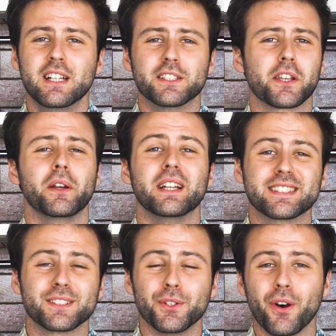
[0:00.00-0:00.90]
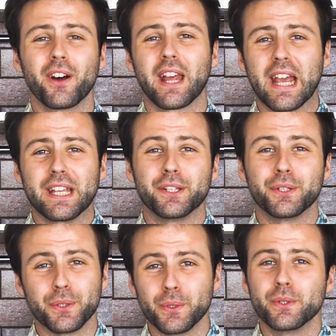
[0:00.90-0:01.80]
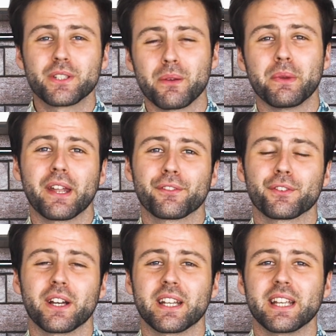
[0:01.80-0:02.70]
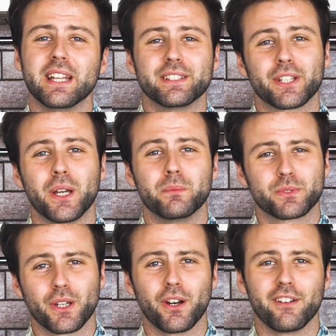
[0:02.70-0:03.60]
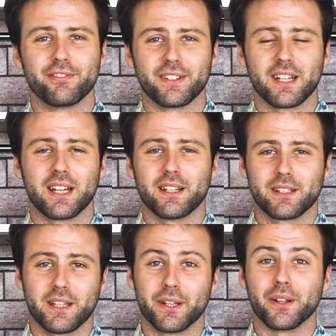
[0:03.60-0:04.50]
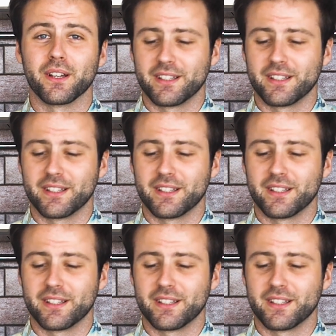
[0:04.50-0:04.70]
So it's not a huge amount of running in terms of a